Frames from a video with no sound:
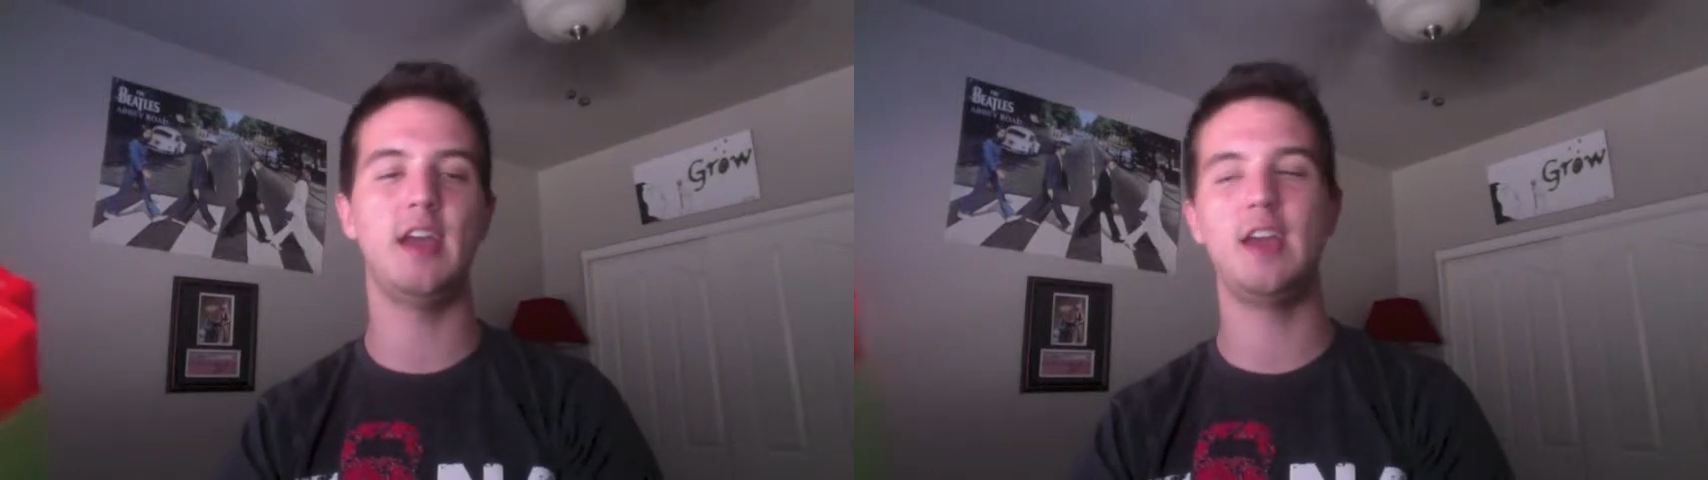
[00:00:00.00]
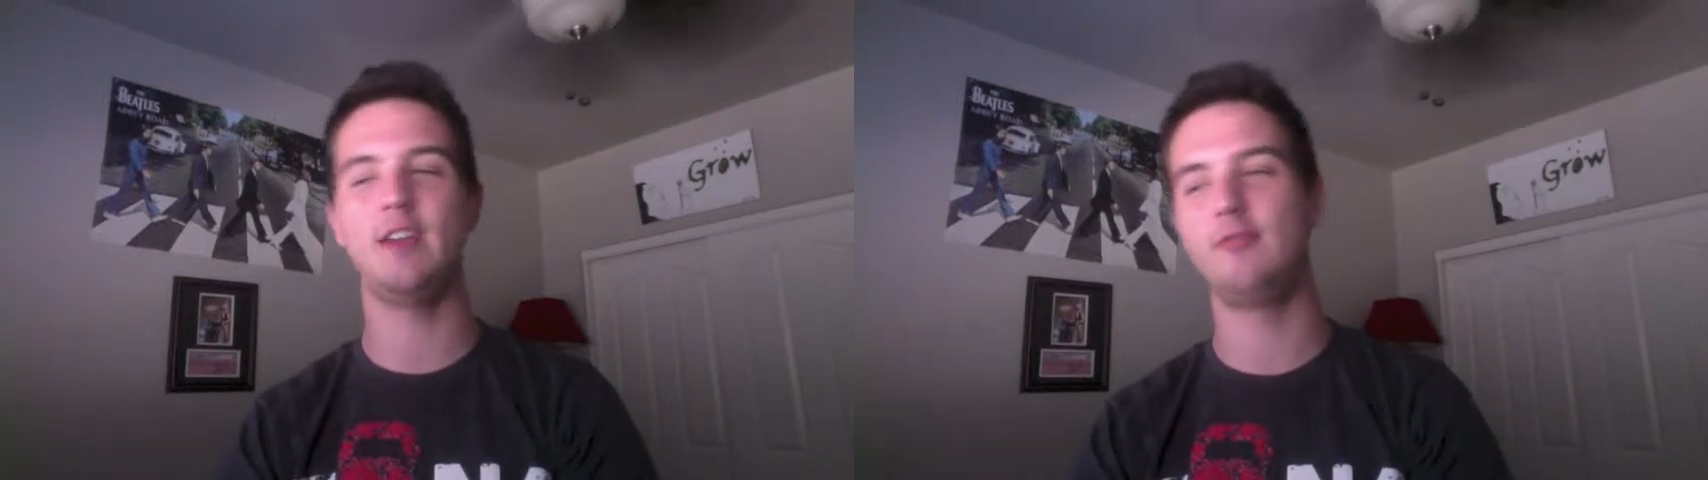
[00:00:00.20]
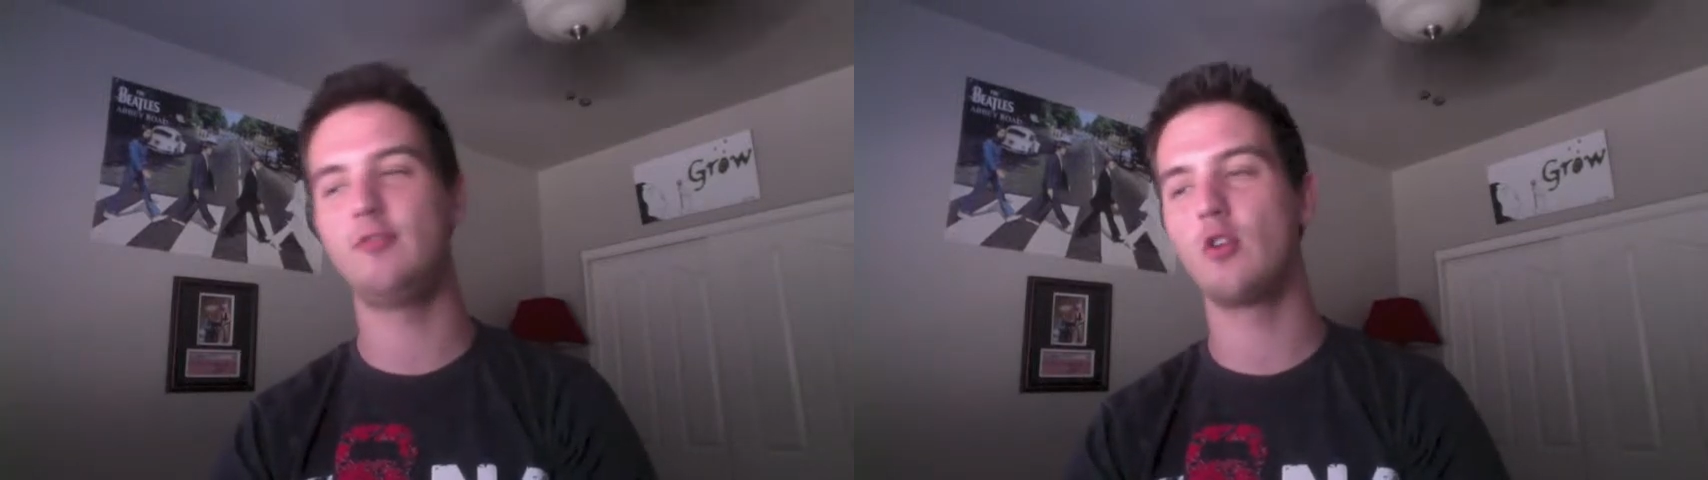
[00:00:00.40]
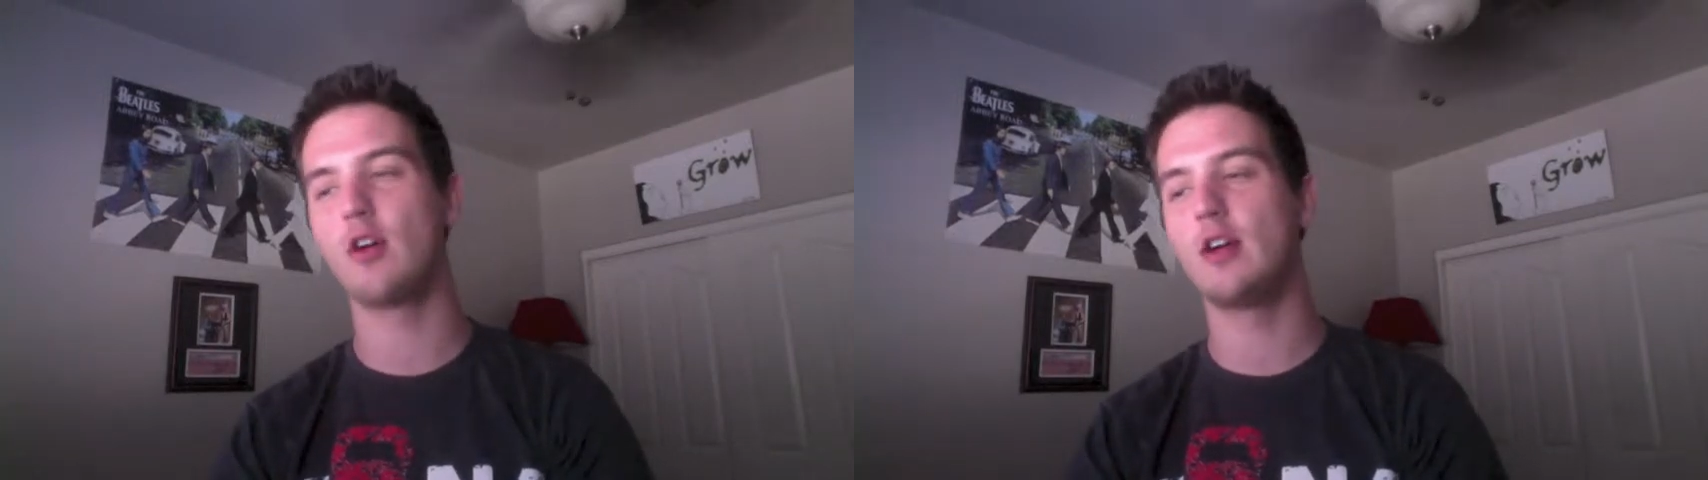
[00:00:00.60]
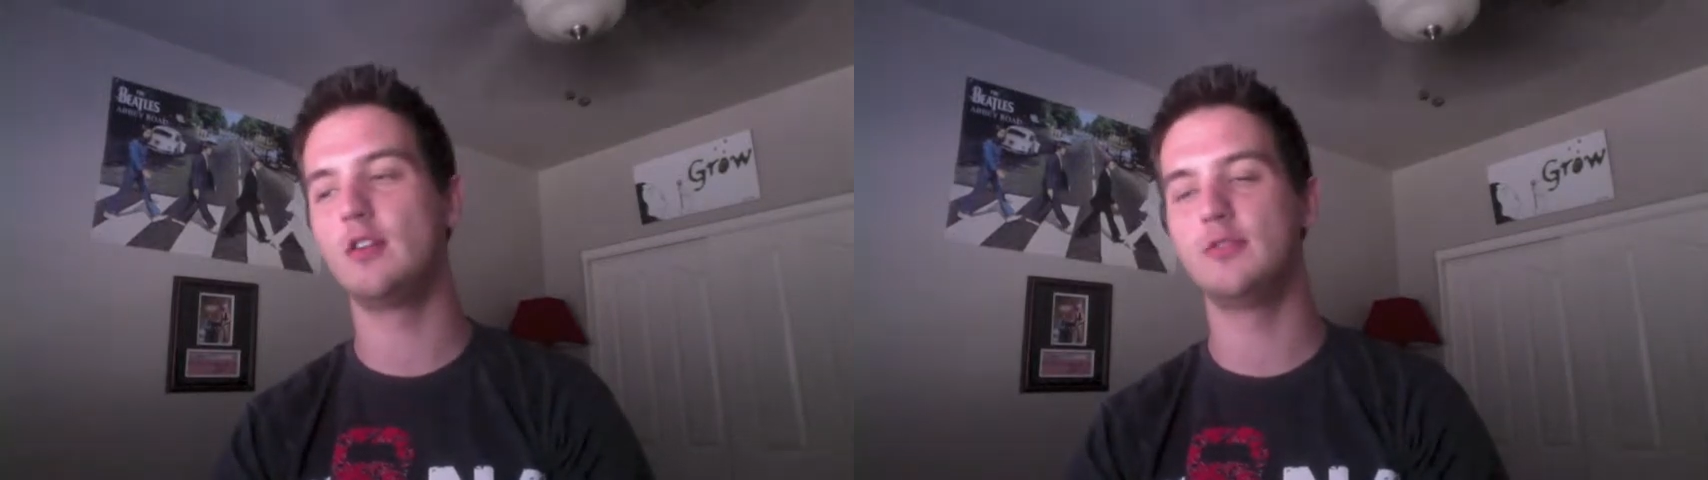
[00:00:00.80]
a 4
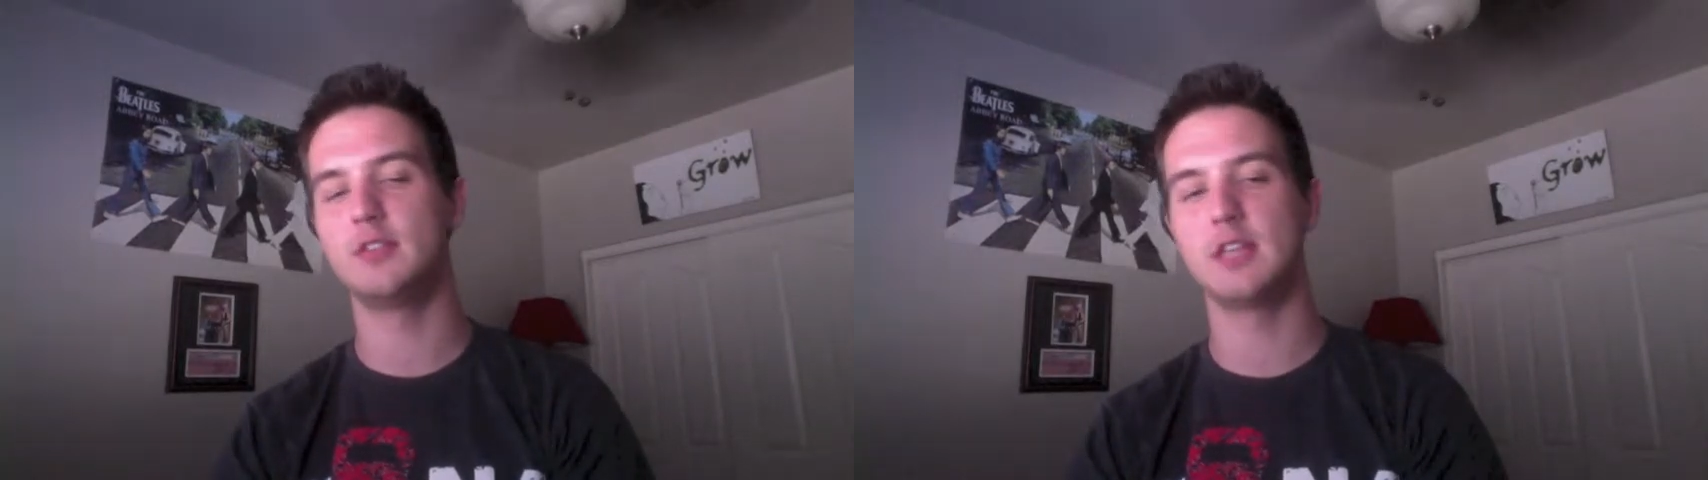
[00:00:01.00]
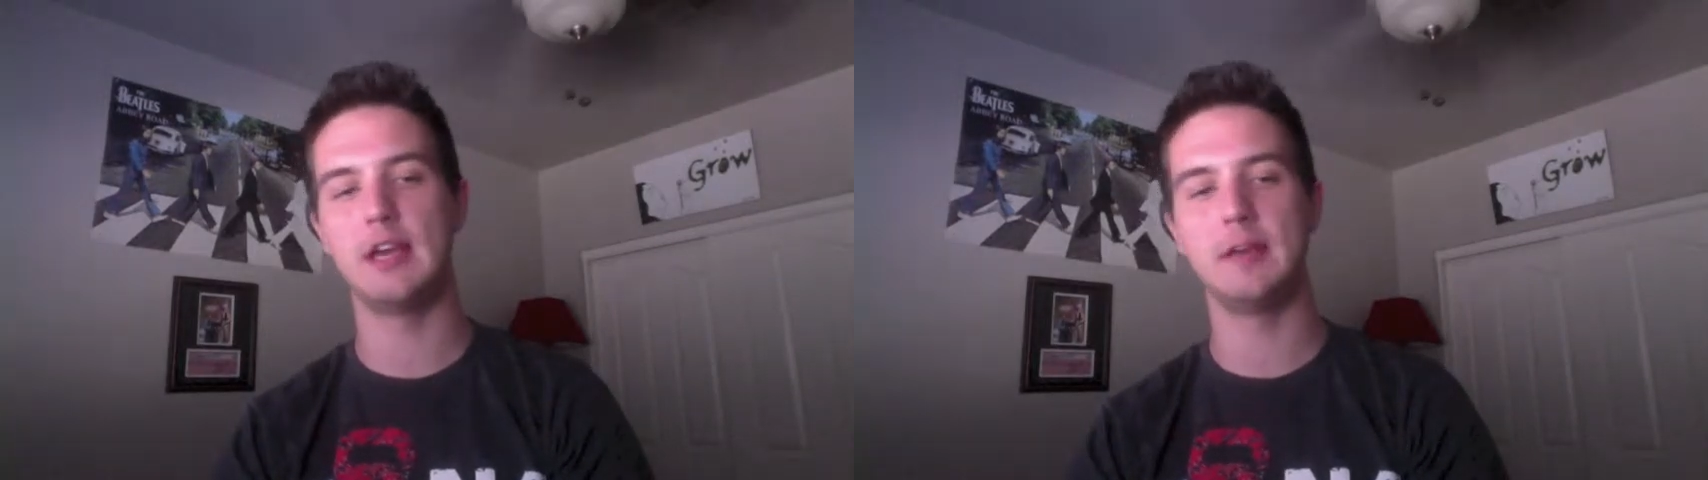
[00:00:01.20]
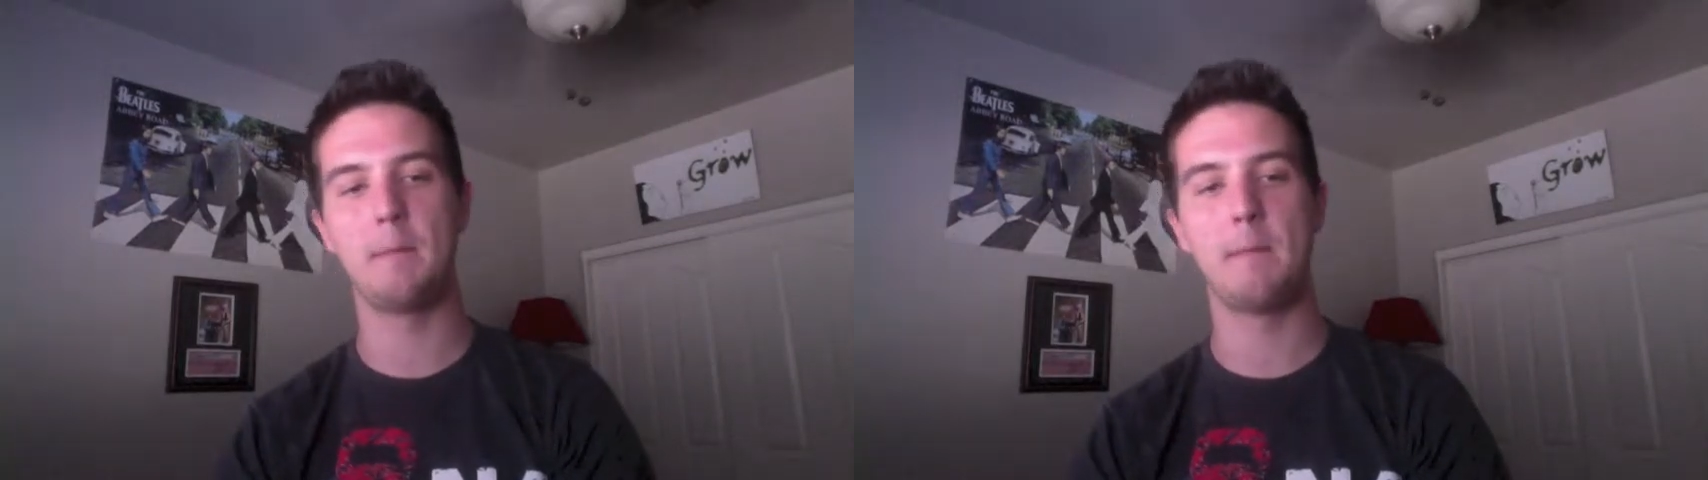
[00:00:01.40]
out of 10.